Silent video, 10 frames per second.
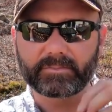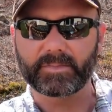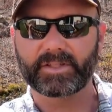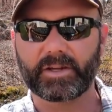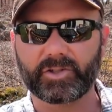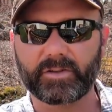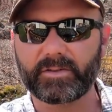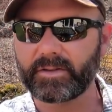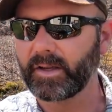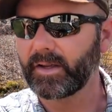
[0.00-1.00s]

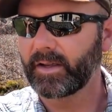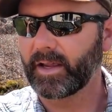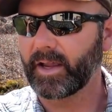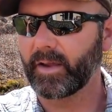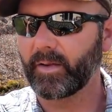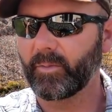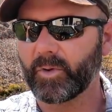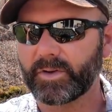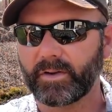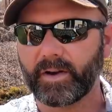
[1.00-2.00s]
sections, and
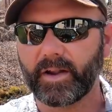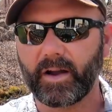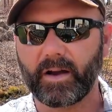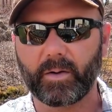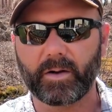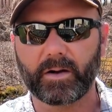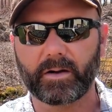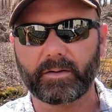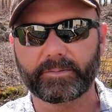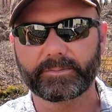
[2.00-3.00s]
we're turning
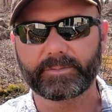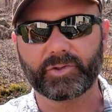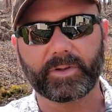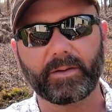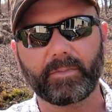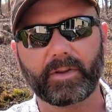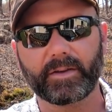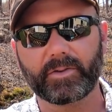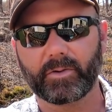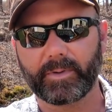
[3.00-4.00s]
our dream
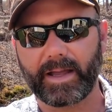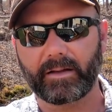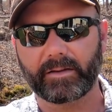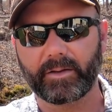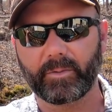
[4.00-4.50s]
into a reality.